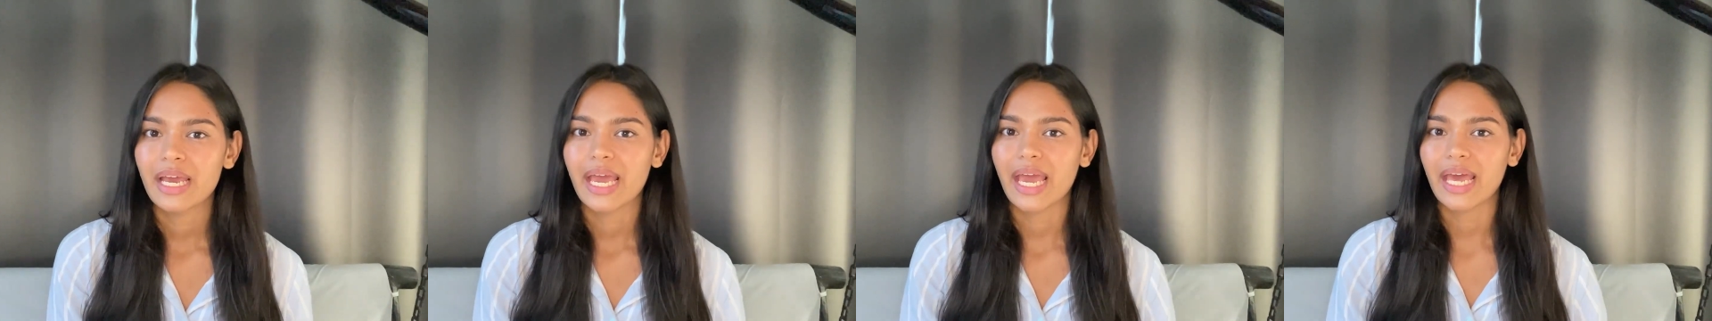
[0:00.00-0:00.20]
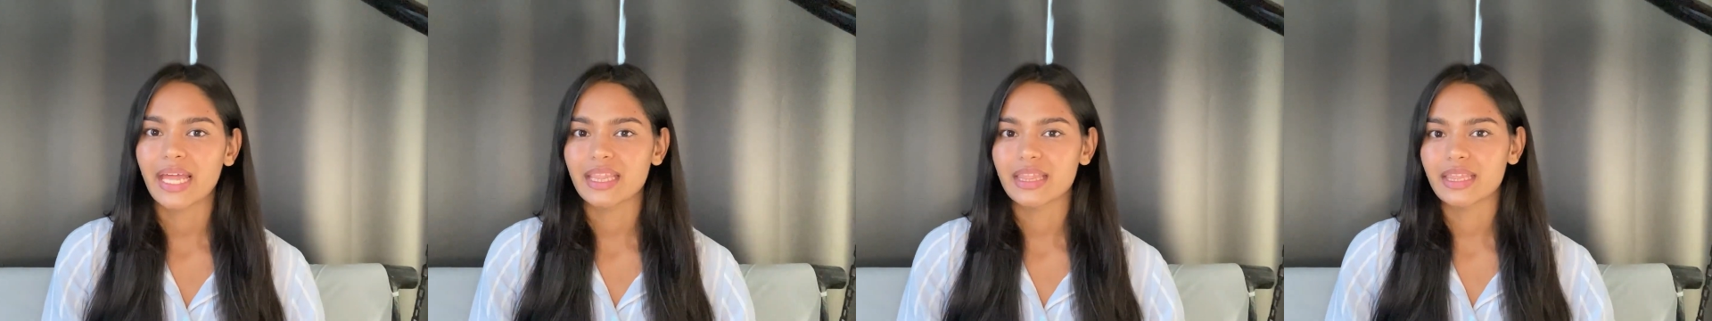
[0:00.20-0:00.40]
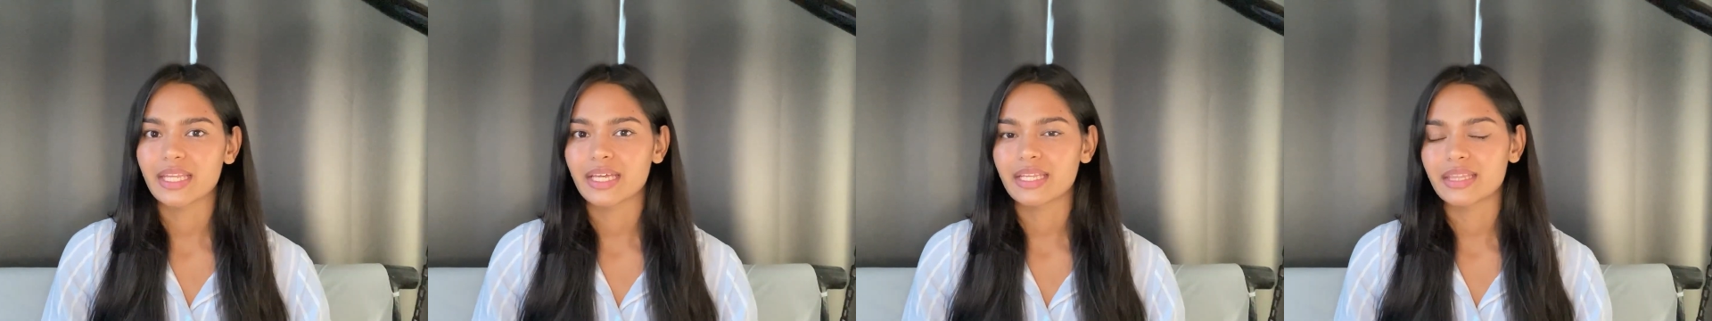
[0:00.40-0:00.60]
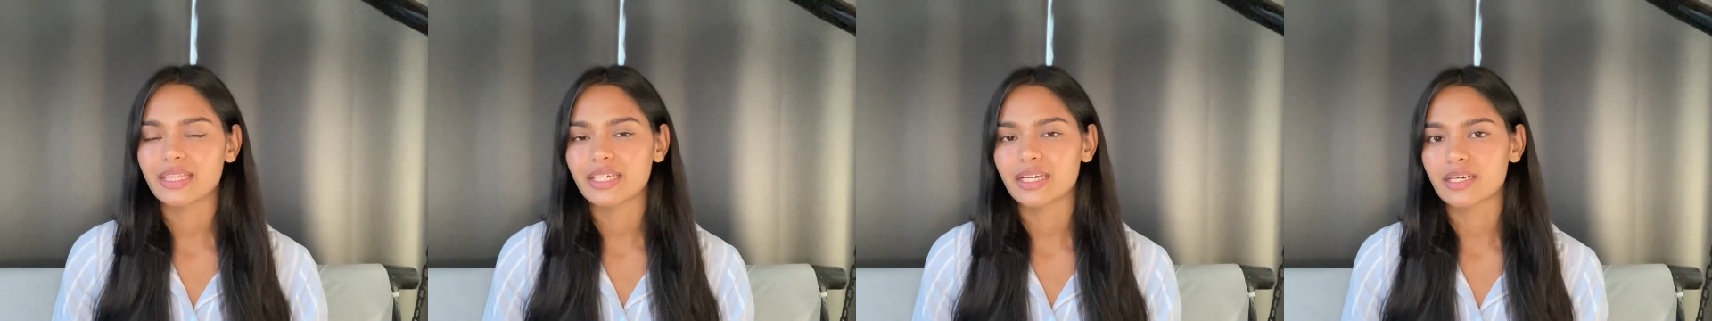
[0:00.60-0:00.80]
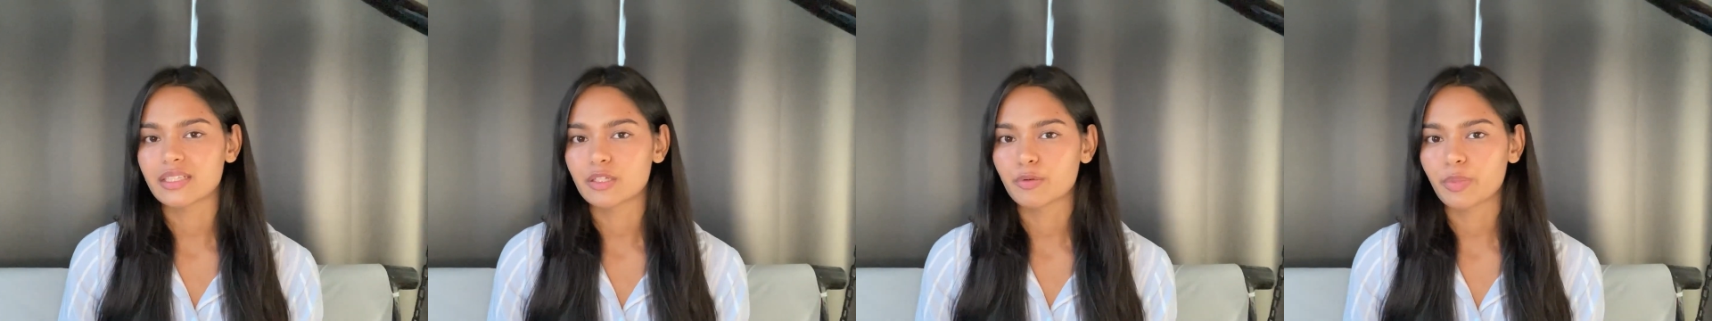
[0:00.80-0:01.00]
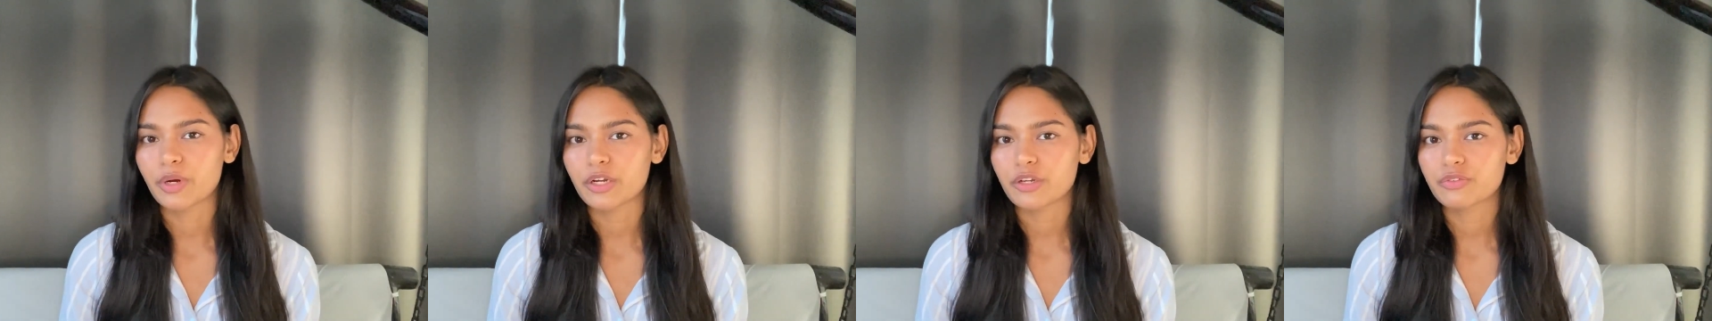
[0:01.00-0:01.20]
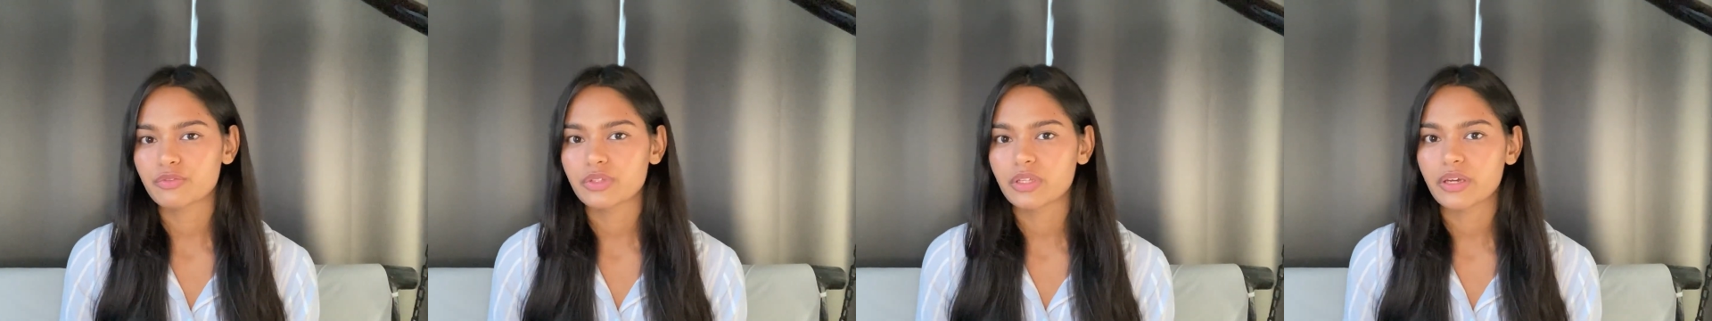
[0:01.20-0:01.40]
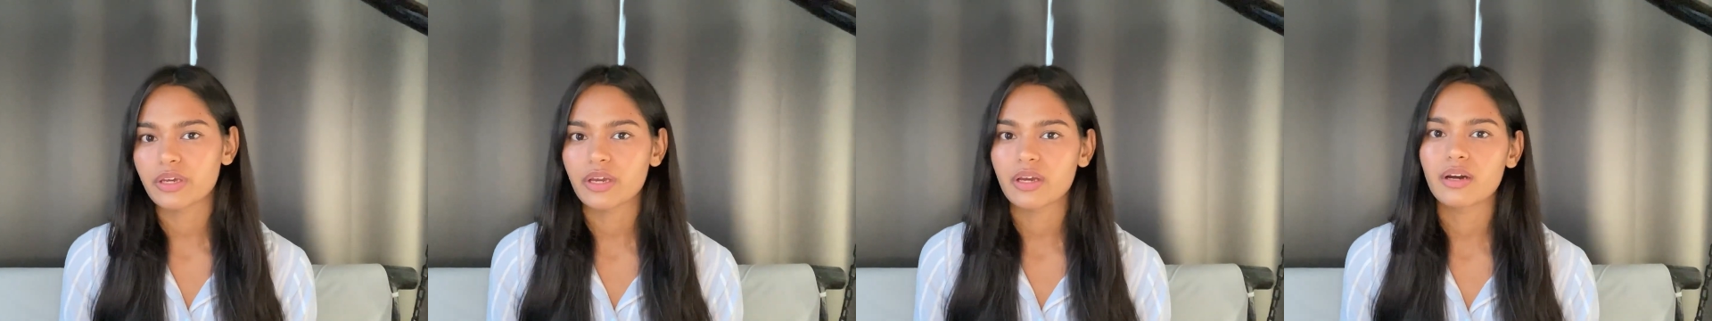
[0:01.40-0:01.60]
and then the other part of
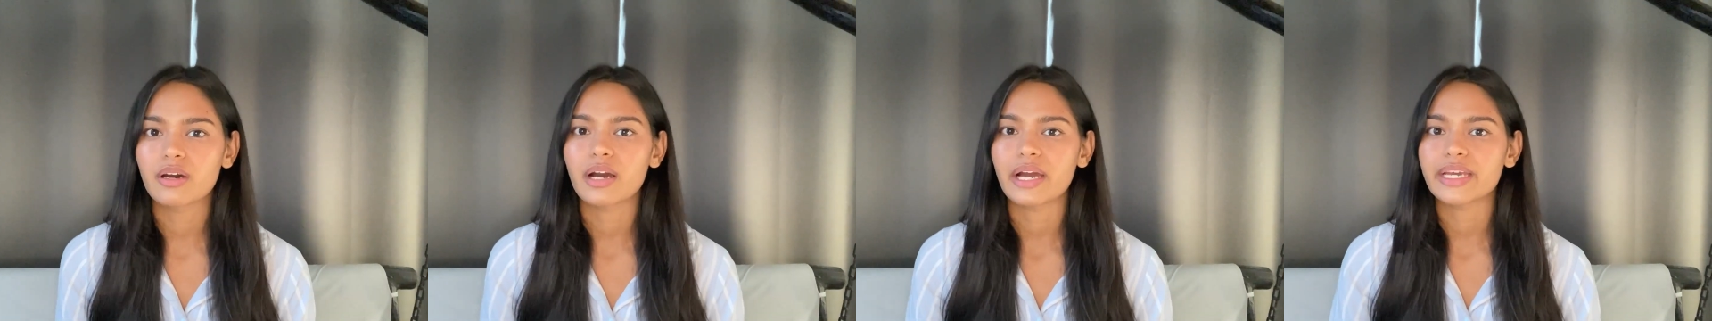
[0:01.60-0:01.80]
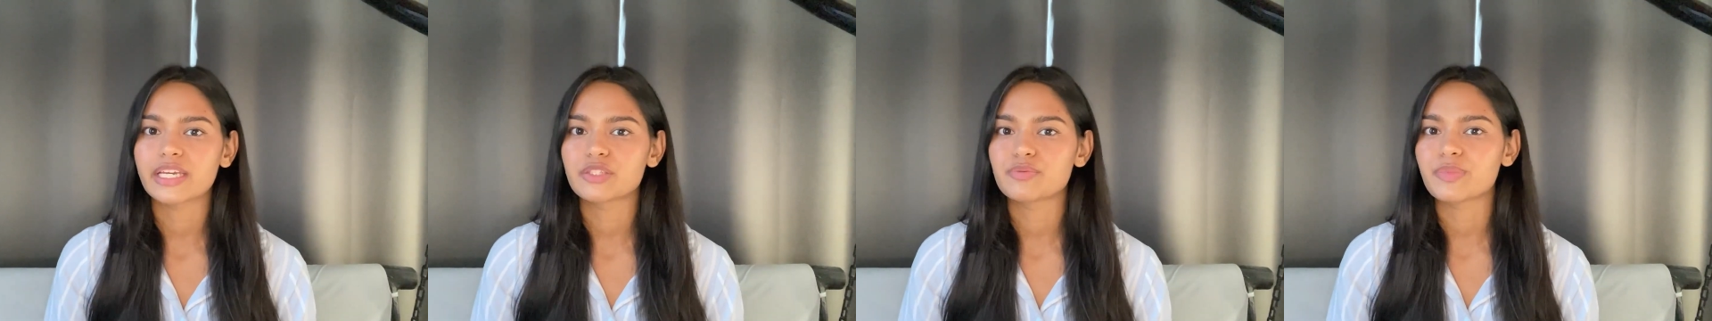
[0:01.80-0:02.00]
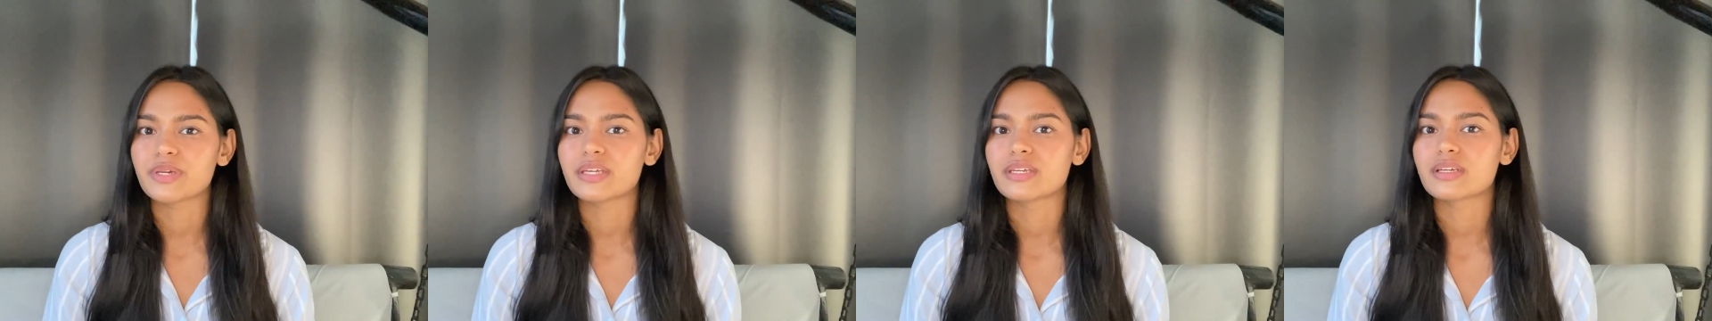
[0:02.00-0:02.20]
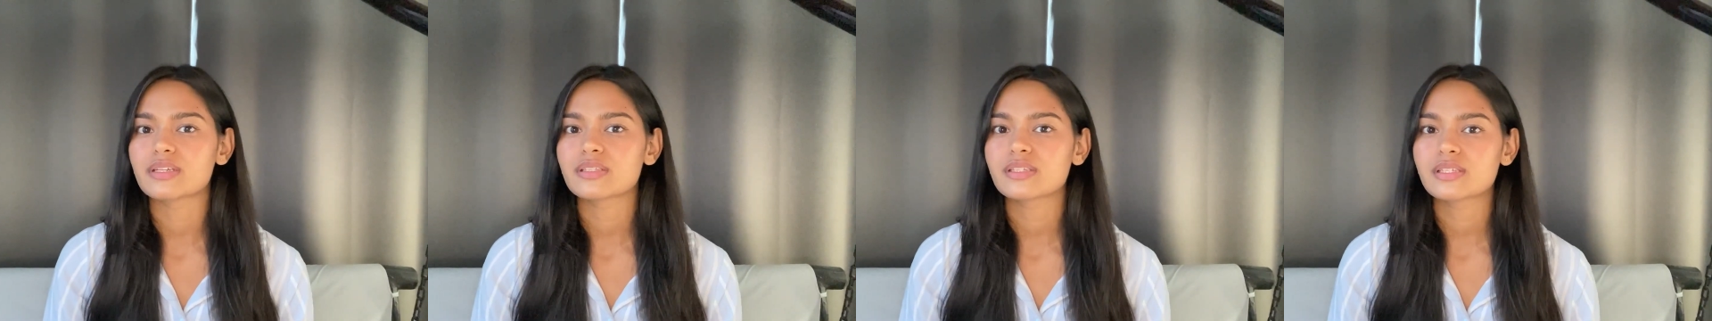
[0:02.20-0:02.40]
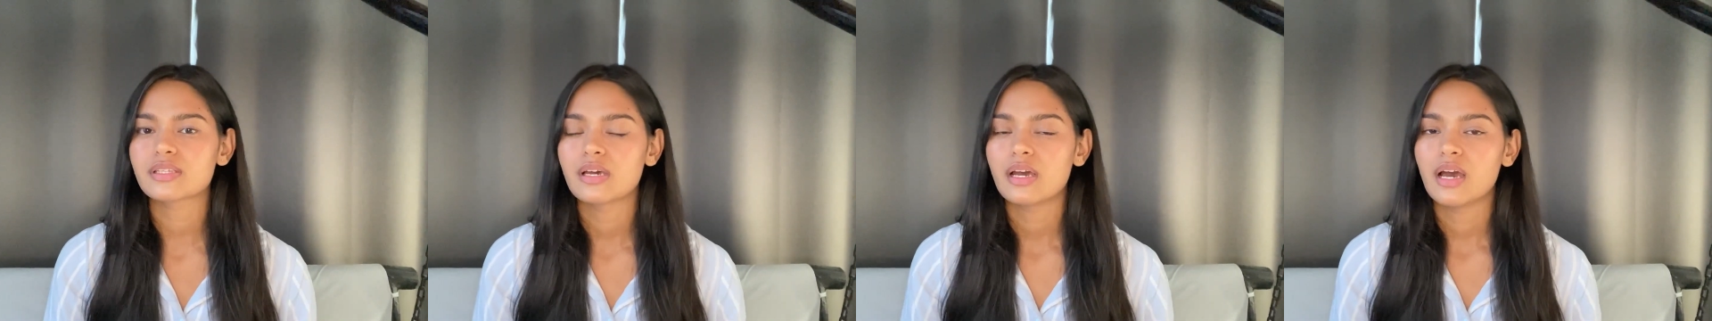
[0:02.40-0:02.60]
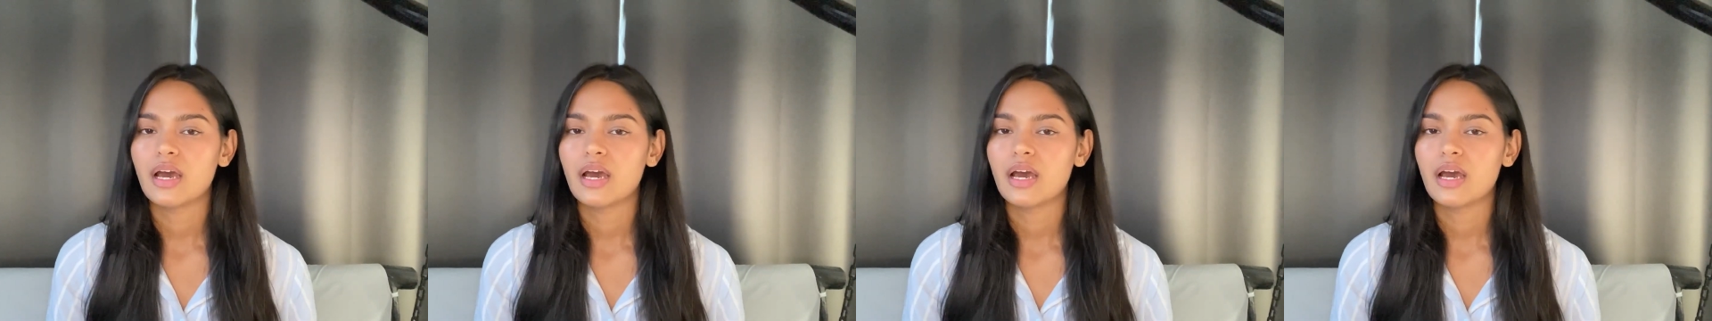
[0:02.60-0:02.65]
the year I experience